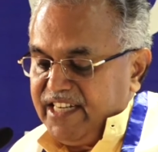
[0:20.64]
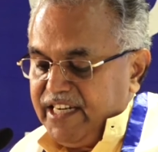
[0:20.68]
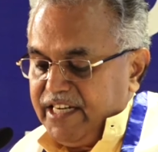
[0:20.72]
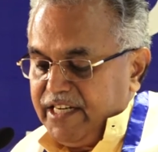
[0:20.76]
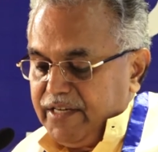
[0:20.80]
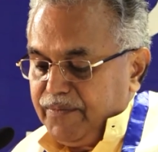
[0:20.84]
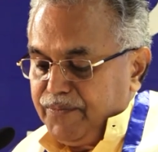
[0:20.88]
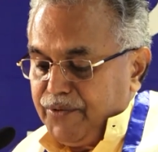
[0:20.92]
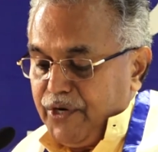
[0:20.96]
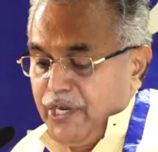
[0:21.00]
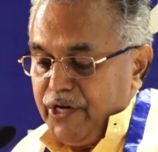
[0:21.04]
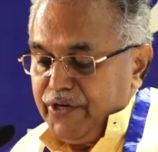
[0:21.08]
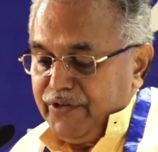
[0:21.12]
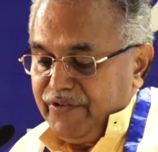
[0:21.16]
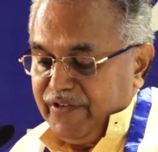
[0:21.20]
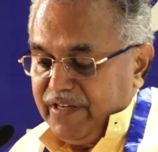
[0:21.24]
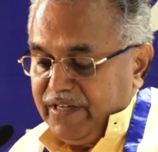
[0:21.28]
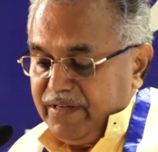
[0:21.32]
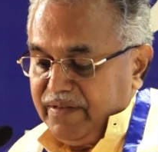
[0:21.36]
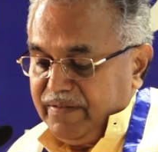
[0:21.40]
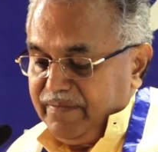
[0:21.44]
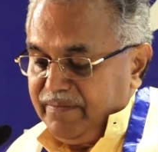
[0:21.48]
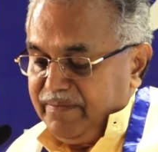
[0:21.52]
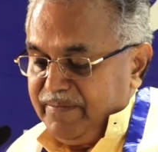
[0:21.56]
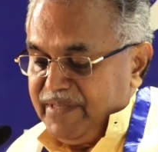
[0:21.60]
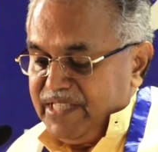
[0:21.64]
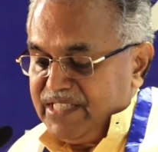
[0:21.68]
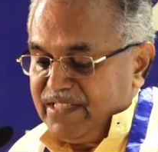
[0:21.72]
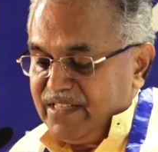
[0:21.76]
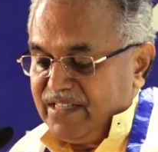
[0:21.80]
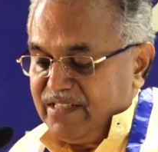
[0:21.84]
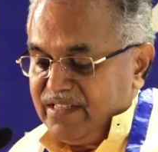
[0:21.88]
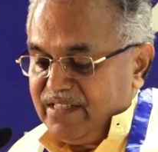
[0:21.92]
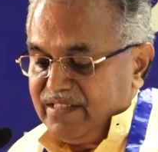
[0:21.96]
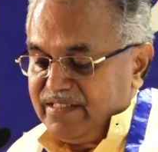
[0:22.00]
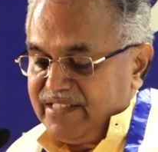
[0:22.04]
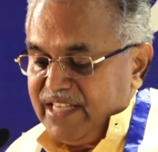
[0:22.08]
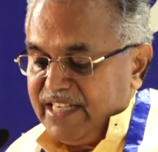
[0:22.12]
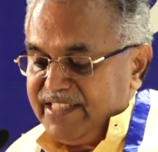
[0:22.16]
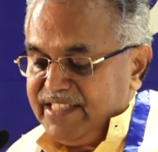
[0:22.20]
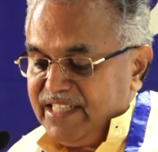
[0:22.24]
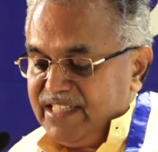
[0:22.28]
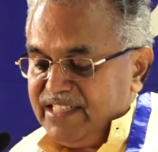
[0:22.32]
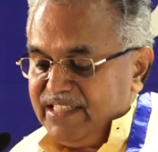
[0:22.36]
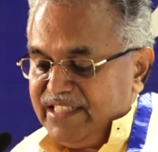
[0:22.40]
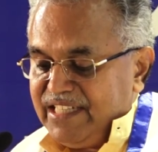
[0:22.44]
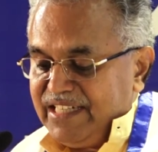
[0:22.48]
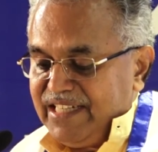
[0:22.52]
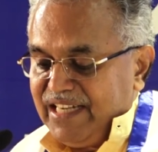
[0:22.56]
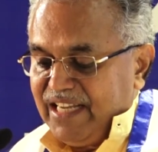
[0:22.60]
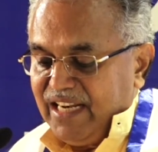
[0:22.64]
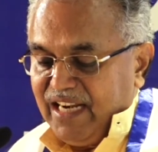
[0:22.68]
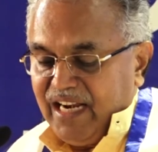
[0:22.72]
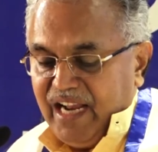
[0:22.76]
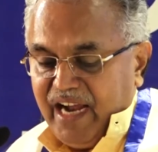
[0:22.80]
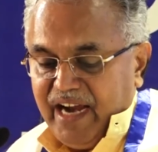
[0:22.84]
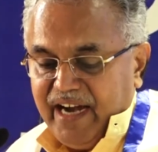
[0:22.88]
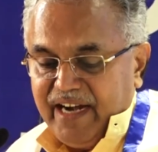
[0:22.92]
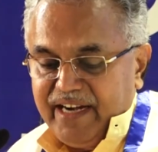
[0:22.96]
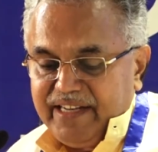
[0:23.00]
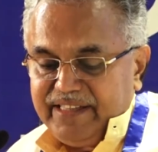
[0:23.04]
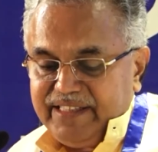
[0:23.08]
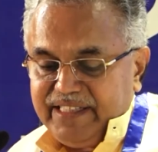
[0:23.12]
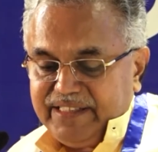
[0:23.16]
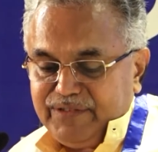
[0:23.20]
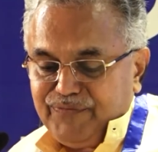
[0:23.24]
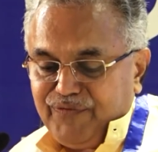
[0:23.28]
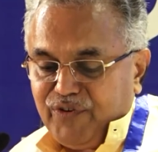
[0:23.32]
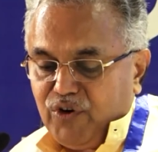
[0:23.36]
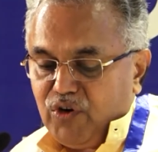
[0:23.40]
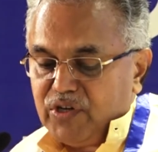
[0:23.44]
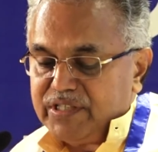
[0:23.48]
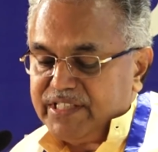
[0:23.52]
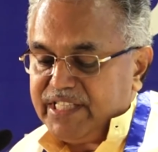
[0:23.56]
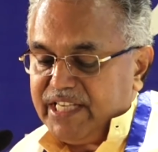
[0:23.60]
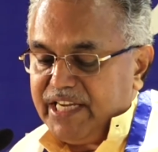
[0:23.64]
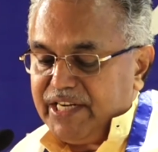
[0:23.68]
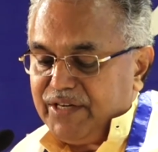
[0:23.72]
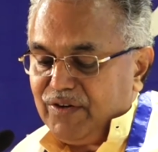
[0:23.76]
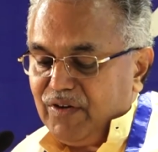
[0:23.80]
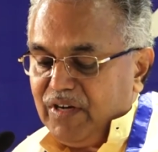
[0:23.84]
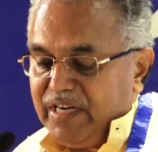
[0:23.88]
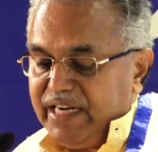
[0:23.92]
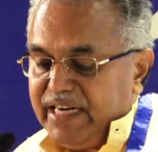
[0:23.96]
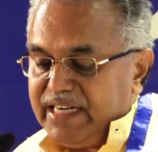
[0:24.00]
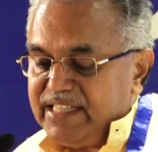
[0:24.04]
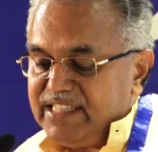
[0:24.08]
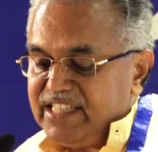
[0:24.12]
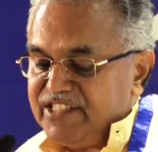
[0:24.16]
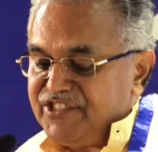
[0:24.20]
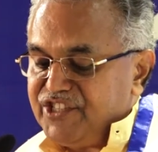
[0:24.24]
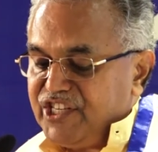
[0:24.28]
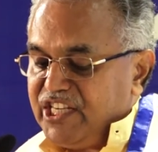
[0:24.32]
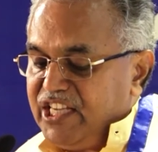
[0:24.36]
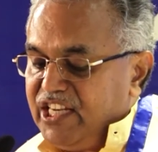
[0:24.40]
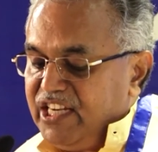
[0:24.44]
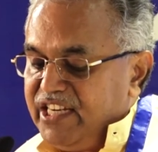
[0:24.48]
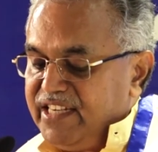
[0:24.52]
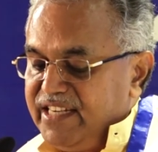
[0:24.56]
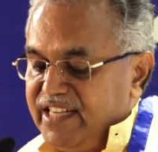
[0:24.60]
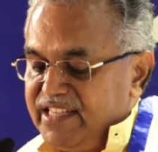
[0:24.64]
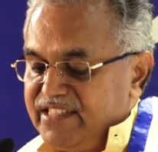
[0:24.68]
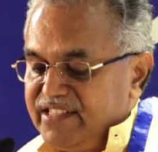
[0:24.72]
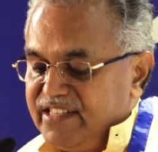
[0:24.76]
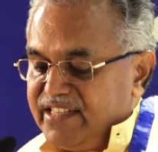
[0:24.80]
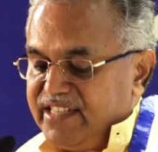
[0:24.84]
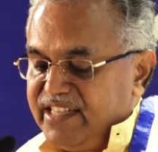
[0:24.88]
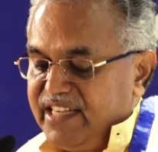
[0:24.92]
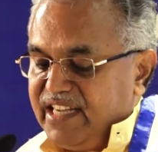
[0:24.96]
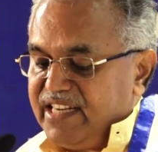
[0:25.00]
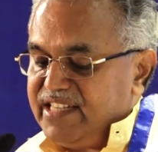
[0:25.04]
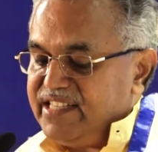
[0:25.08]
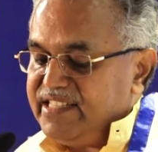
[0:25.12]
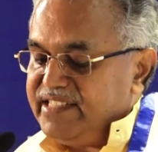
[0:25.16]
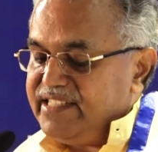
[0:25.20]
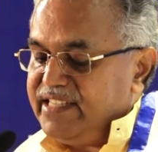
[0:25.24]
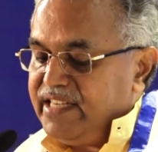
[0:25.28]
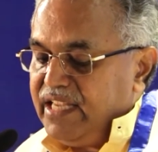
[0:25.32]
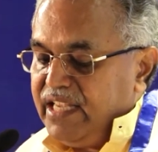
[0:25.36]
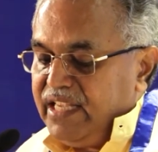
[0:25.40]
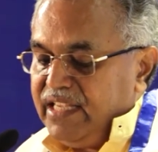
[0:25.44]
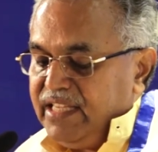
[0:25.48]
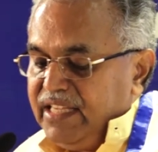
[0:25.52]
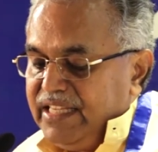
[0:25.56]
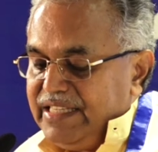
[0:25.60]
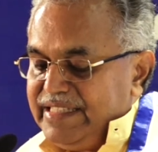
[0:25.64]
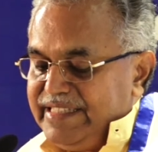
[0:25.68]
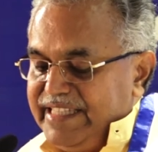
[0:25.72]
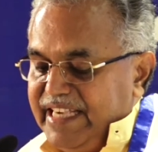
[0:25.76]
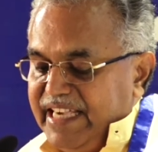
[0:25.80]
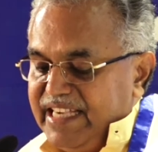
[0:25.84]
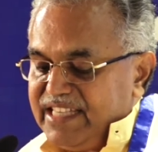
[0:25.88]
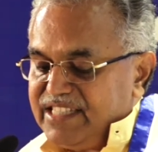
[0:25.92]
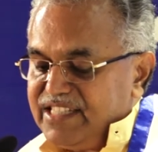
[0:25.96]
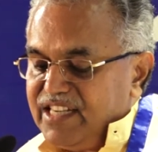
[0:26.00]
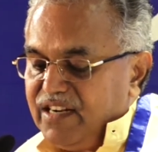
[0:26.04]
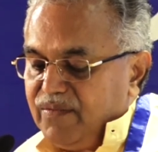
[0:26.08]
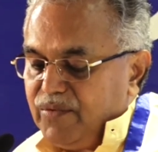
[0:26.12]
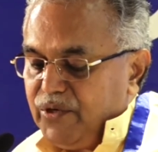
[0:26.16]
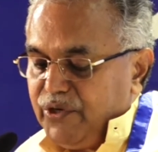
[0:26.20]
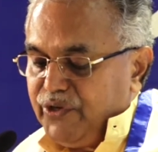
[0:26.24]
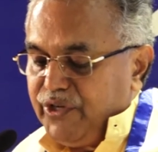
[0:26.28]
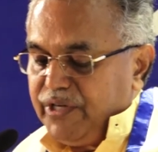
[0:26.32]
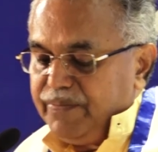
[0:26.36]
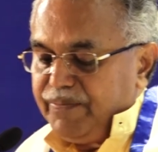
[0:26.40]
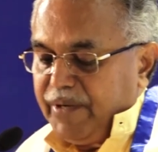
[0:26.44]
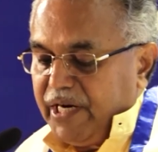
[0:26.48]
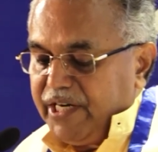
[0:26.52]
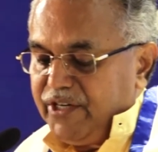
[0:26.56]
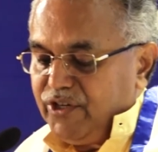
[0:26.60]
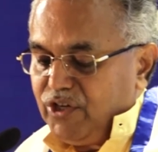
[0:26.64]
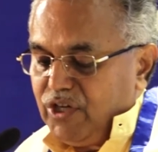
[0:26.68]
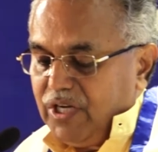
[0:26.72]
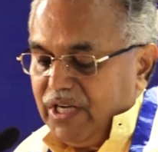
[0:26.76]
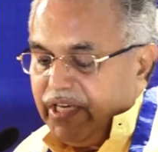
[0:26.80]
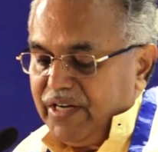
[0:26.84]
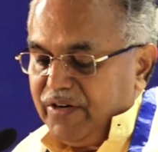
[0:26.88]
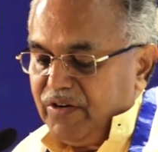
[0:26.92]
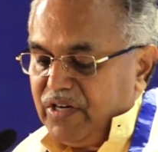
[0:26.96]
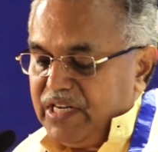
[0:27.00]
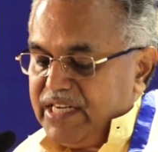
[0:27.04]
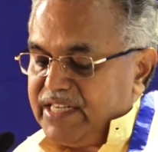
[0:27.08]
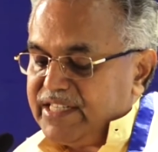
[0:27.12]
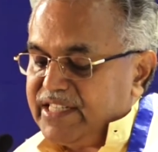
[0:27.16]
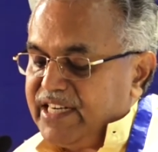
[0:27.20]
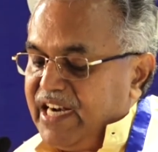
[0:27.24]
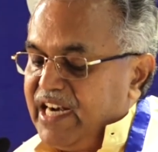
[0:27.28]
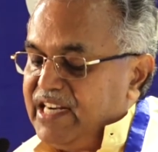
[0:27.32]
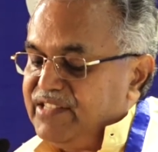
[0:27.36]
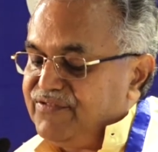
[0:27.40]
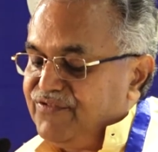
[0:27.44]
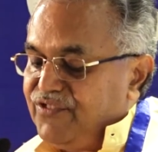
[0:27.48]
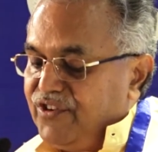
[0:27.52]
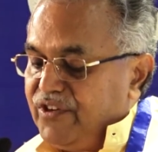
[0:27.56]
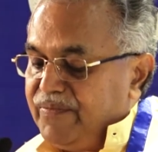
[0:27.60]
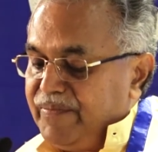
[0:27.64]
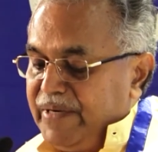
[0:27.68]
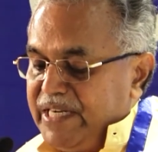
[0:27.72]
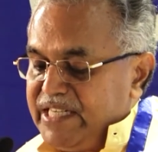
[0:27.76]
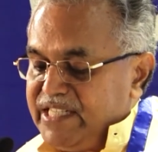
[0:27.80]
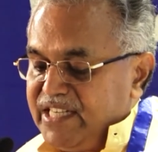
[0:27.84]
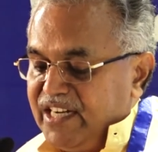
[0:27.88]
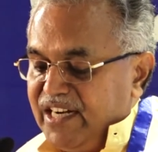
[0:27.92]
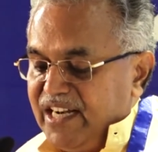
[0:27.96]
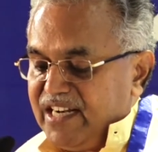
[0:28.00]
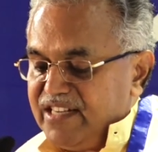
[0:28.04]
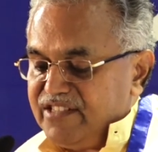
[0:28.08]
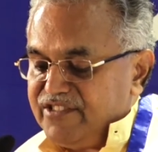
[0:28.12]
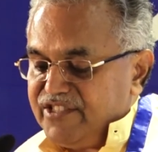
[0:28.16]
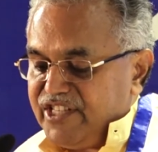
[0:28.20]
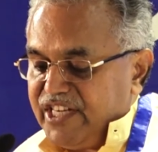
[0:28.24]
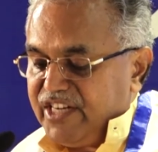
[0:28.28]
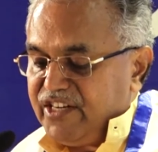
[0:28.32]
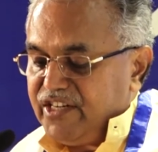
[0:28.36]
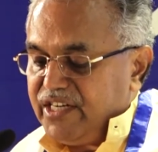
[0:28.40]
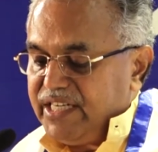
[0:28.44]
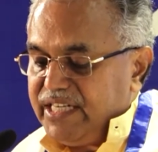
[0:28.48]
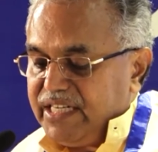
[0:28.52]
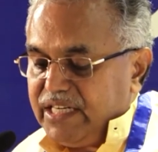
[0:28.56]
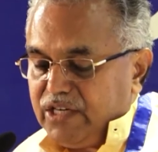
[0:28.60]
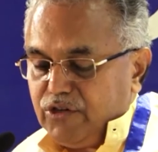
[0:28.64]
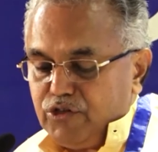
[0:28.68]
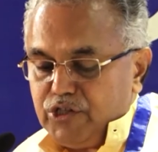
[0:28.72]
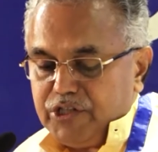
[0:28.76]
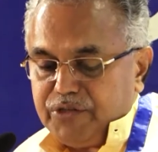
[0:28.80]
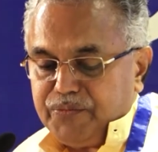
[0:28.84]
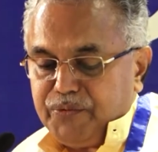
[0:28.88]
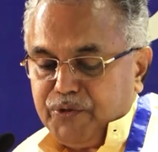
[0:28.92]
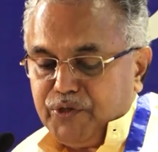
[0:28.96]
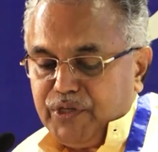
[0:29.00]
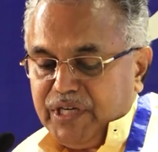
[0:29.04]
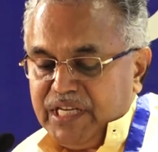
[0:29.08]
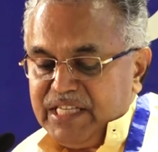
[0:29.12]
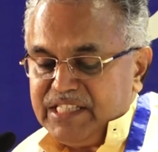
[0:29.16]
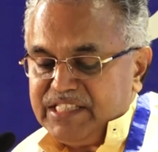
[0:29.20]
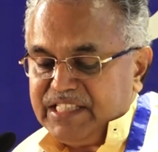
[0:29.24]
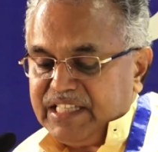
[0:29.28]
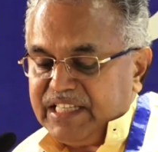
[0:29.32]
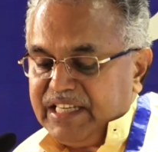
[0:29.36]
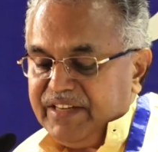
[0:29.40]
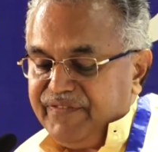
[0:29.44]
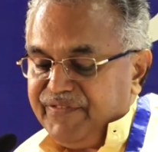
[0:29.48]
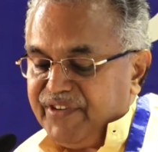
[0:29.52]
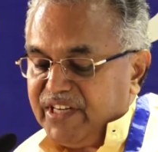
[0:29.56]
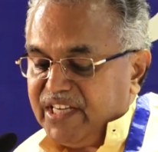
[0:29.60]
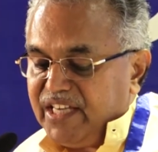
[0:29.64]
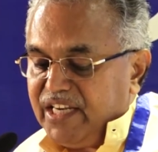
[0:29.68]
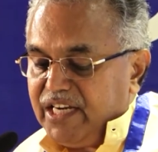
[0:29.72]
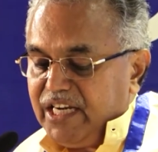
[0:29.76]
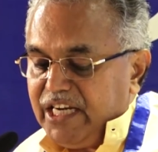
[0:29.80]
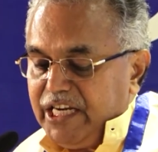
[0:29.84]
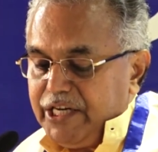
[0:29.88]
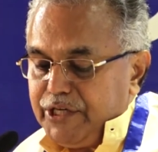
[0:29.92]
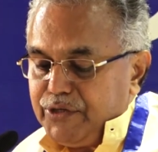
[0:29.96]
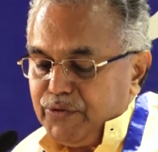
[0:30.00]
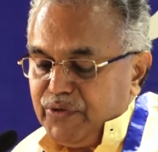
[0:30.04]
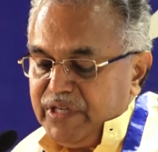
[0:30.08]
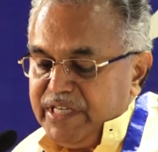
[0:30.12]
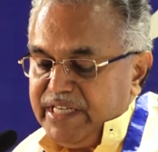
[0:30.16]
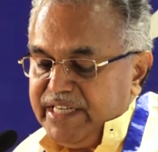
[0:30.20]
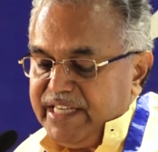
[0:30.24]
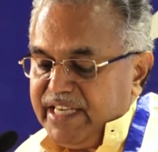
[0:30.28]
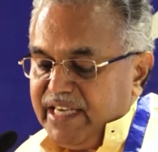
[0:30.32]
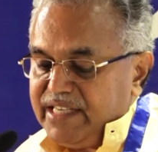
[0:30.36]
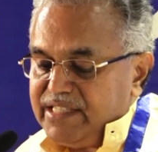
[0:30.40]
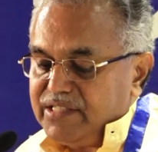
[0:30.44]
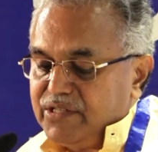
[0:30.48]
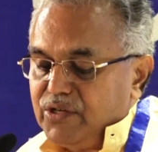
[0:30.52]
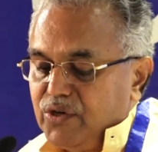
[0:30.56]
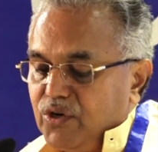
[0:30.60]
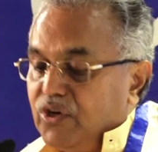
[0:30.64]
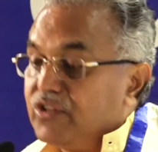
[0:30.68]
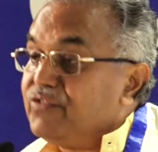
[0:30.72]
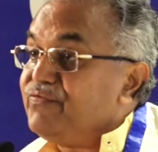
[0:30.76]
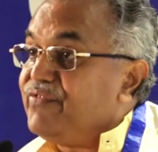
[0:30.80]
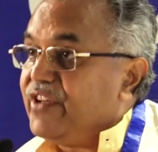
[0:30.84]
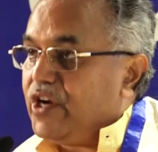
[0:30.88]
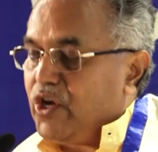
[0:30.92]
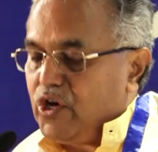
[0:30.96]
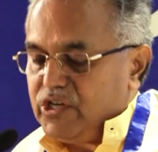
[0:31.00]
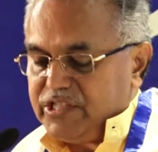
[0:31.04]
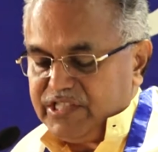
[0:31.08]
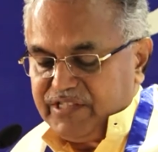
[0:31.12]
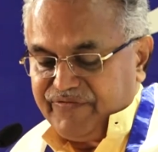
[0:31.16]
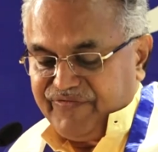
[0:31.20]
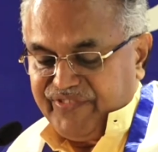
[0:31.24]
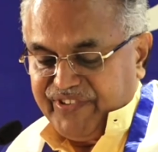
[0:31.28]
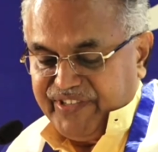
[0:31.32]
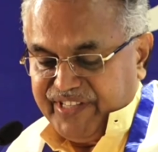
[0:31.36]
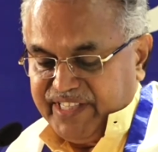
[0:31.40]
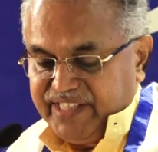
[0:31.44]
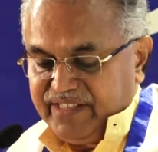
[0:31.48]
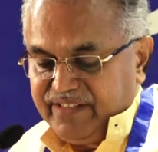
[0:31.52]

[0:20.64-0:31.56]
entrepreneur, Mr. Sajjan Jindal had the foresight to lead the steel industry and JSW in particular on a transformational journey contributing significantly to India's growth philosophy.